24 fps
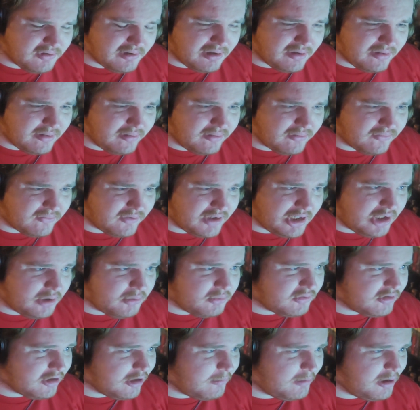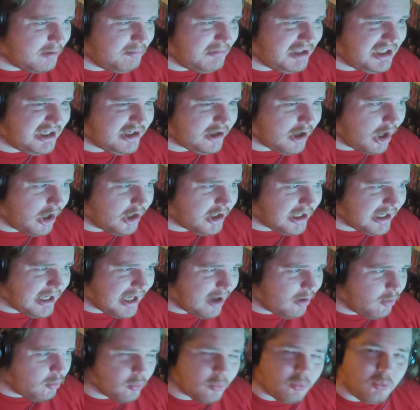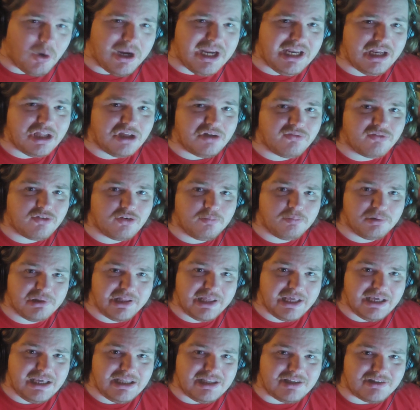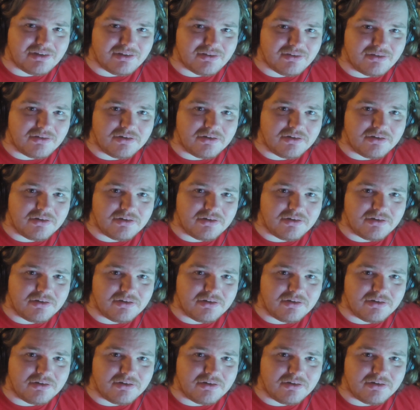of this video is gonna be me cutting out waiting for planes.